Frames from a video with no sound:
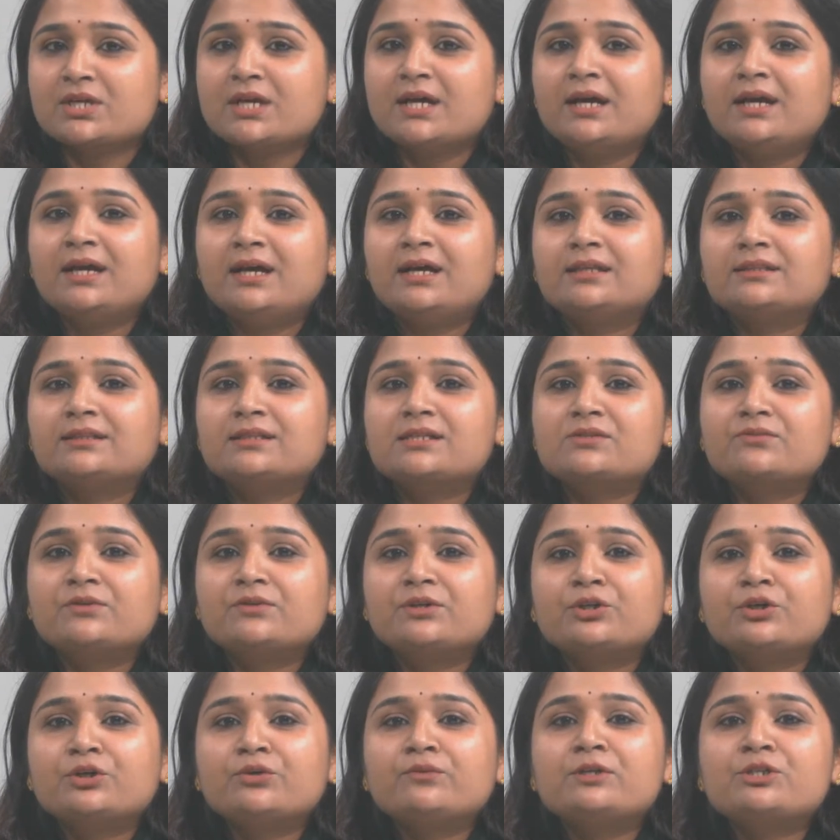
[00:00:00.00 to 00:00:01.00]
This video
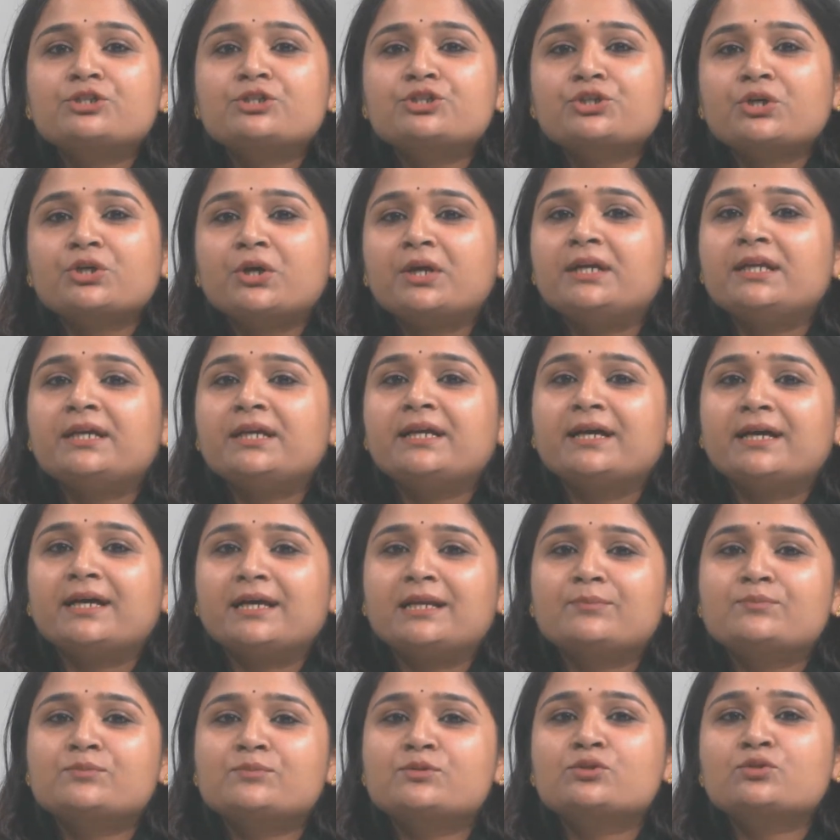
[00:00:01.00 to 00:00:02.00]
will surely help
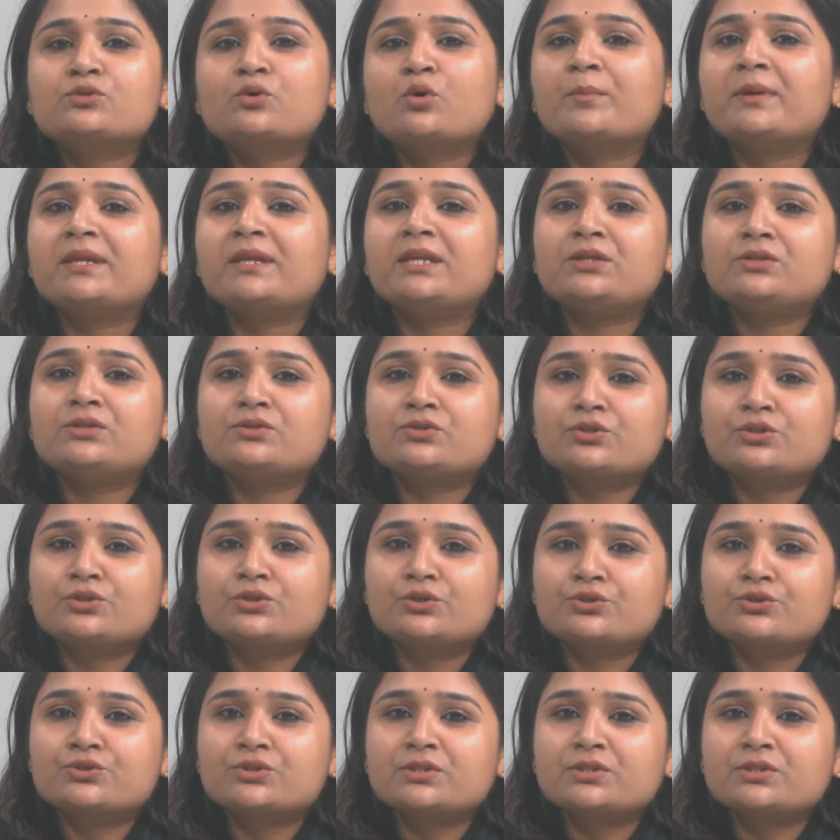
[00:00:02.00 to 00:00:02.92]
so many institutions.